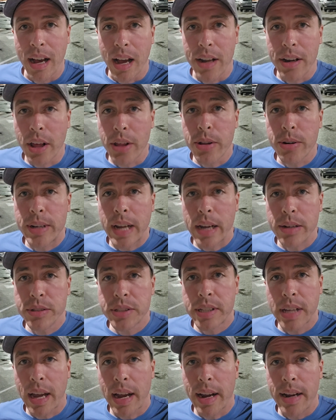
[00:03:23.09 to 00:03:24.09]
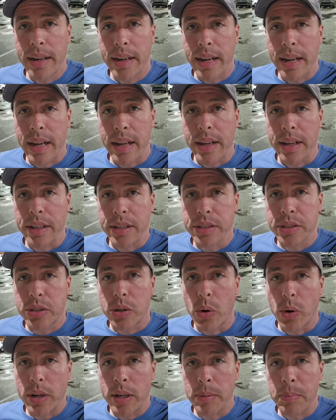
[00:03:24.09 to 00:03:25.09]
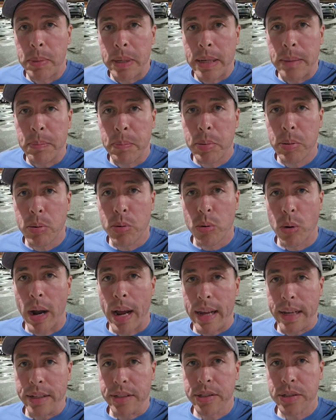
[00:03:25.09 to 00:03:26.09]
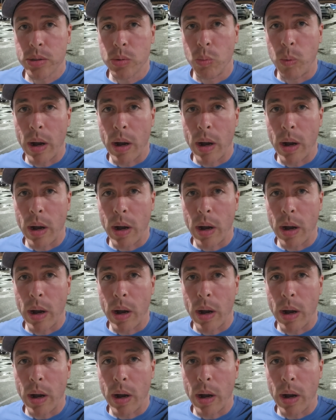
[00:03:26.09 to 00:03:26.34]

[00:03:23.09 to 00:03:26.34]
Another downside is going to be price.